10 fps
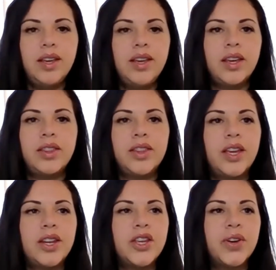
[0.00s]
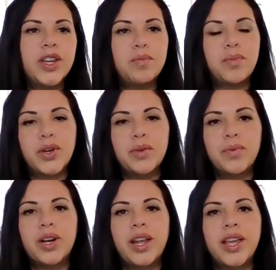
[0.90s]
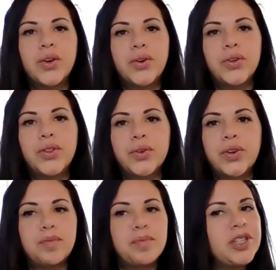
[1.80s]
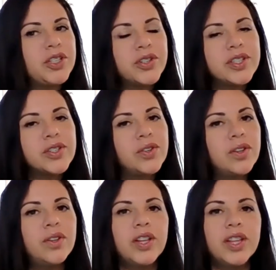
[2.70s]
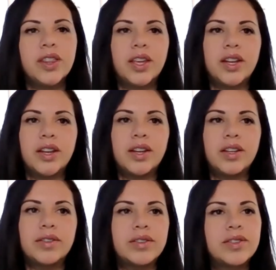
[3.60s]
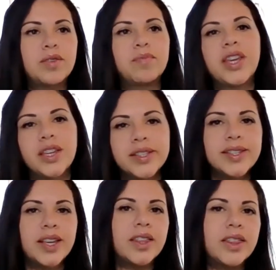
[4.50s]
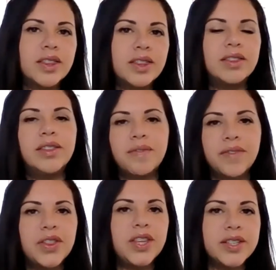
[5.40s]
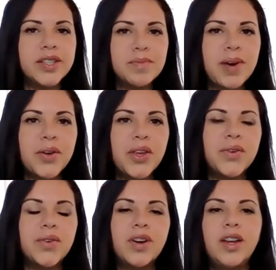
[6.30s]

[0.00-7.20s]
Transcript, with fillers: And then you hit a point where like you go through elementary school, and then some kids say different things about you.